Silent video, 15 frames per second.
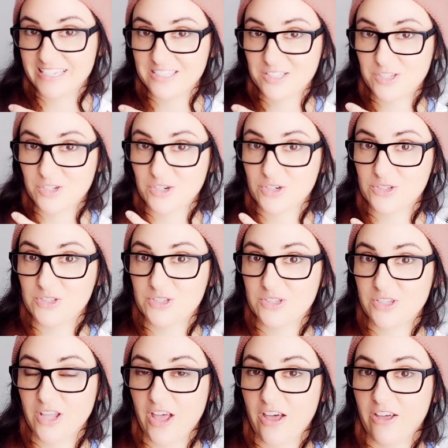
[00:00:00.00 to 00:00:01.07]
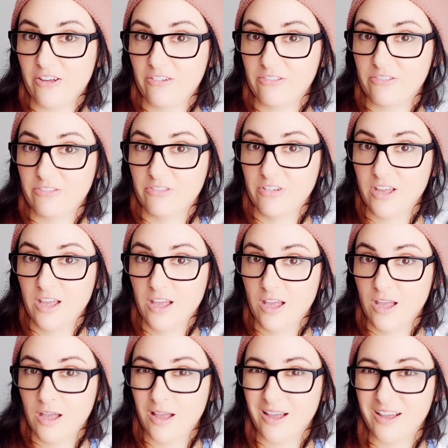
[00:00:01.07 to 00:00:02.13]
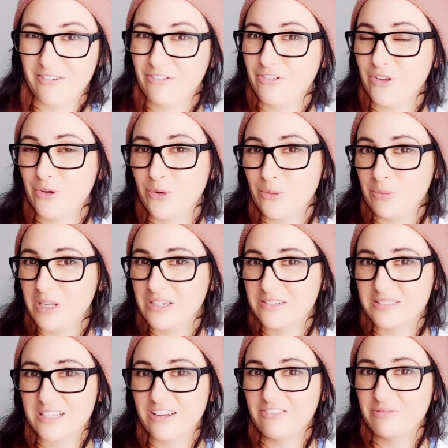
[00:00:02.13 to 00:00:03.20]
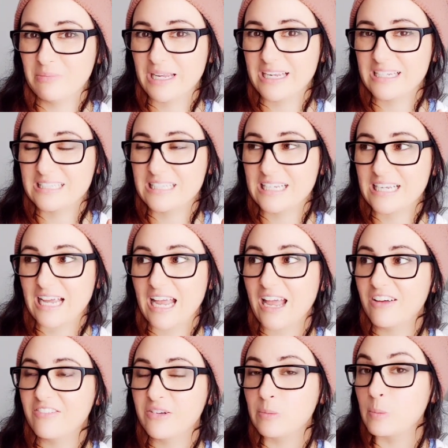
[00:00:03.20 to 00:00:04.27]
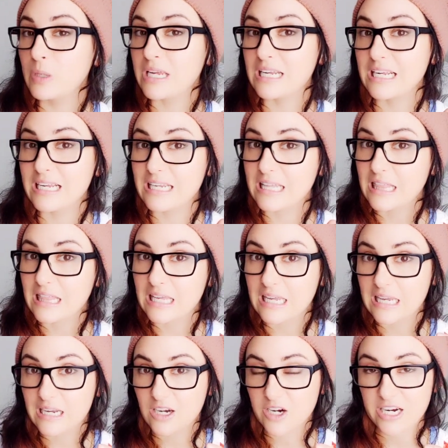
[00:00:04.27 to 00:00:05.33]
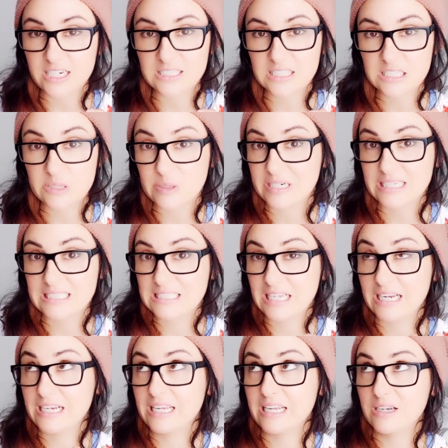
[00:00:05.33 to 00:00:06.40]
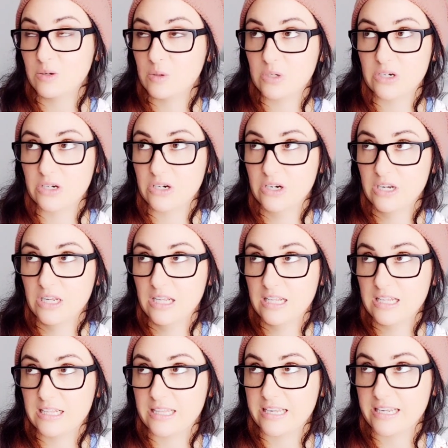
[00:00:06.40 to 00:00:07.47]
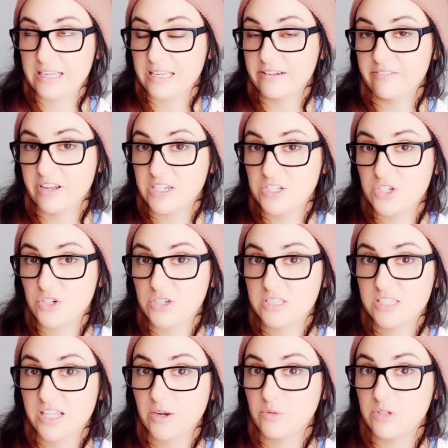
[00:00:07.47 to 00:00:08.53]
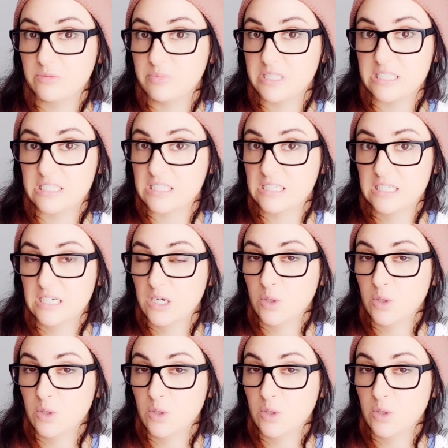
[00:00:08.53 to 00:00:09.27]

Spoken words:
inserts of a few meals I've made. Like, I haven't made anything crazy or exciting or like adventurous that would be